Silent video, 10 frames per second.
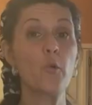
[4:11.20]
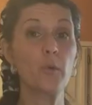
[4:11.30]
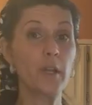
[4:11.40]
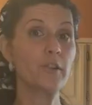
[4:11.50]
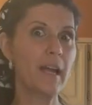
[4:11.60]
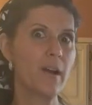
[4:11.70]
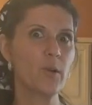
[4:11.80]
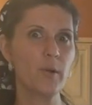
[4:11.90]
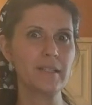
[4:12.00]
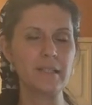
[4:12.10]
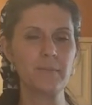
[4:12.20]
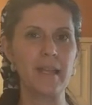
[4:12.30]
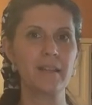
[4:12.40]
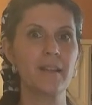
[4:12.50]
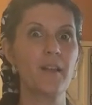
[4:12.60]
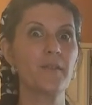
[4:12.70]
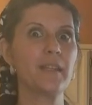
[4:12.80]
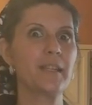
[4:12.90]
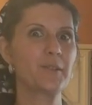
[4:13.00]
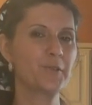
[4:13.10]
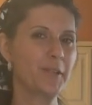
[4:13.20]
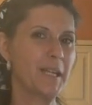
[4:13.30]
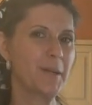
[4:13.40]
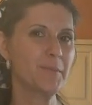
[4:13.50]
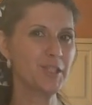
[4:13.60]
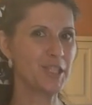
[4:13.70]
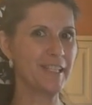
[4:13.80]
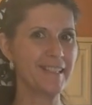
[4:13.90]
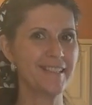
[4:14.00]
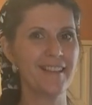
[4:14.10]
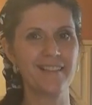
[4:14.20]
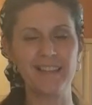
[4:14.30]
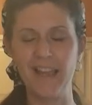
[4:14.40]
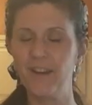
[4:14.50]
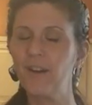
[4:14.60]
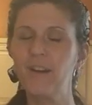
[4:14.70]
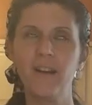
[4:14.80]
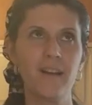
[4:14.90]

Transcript: We are now going to make the cream cheese layer.